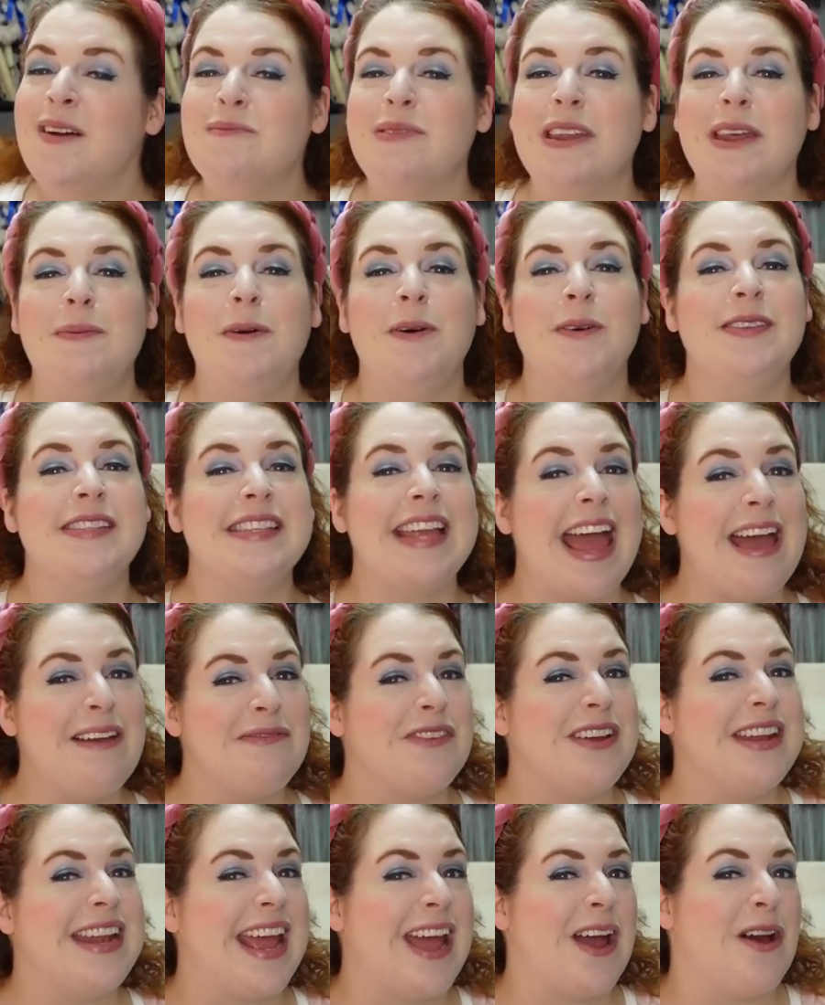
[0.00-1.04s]
but I post
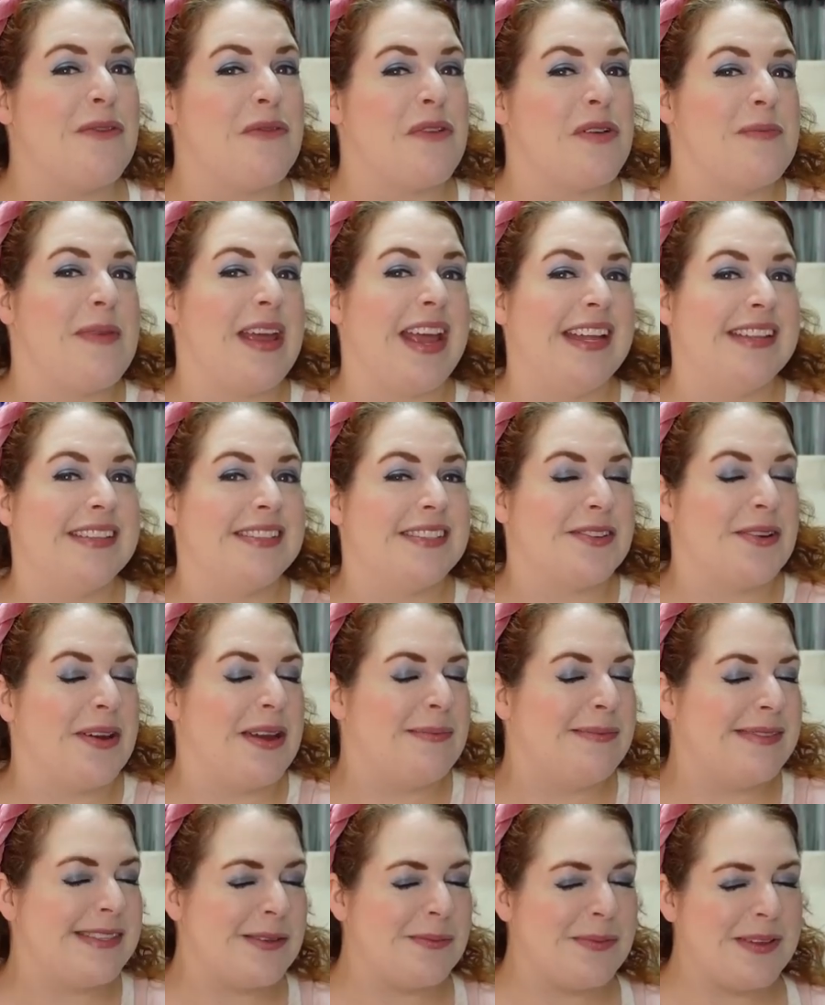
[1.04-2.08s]
every day over on my
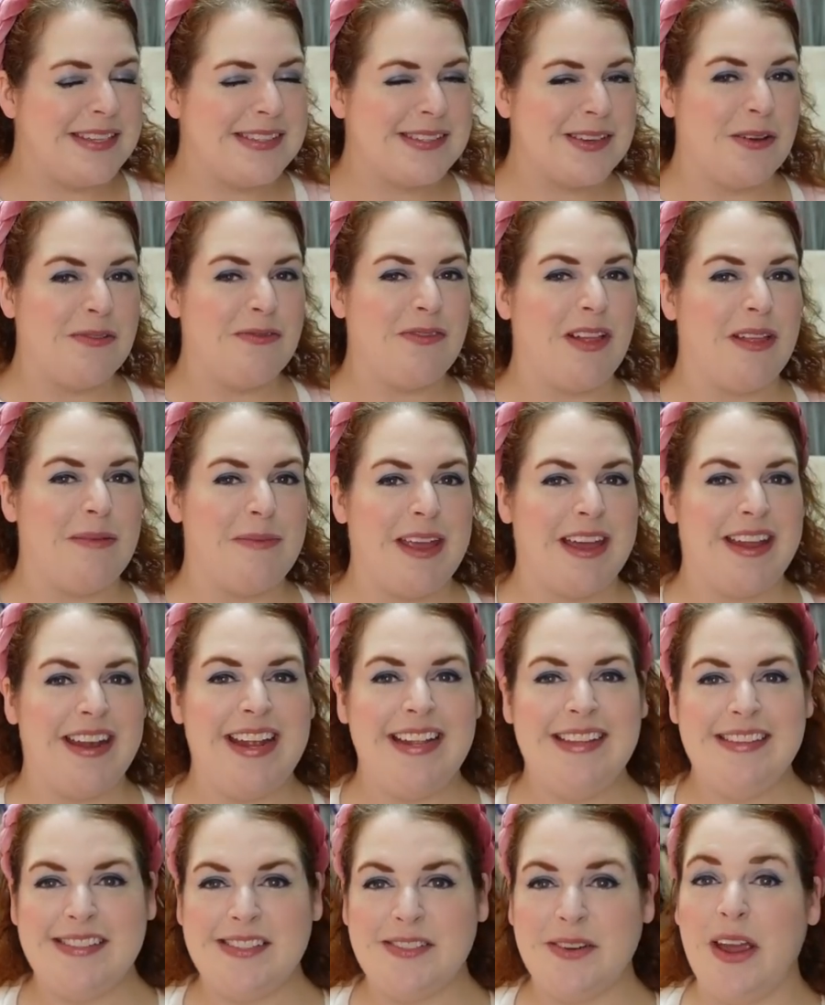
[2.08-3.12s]
Instagram, so please go follow me on
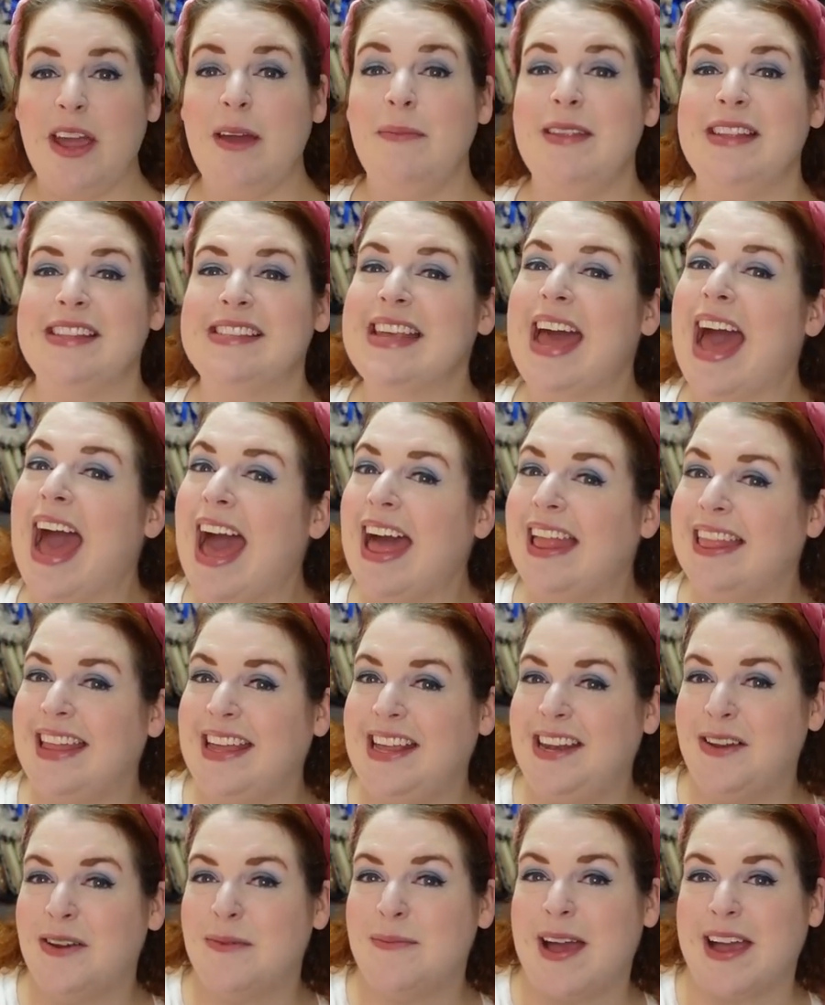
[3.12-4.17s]
Instagram, that's at
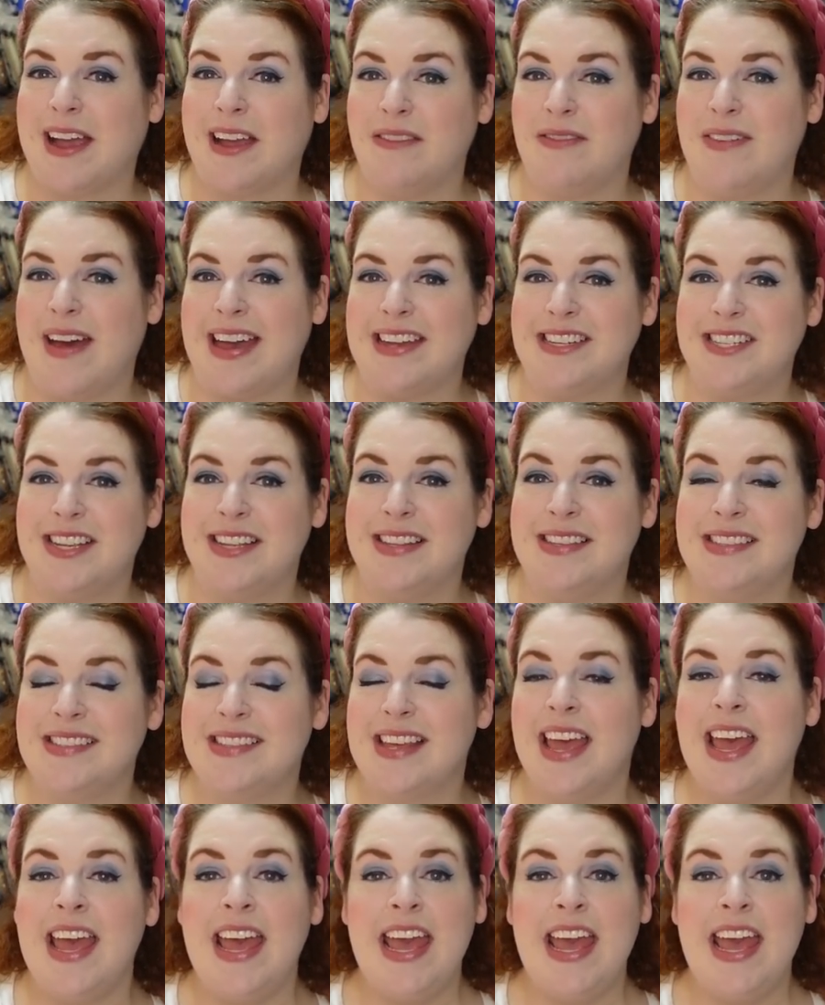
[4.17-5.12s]
Lady Rebecca Fashions.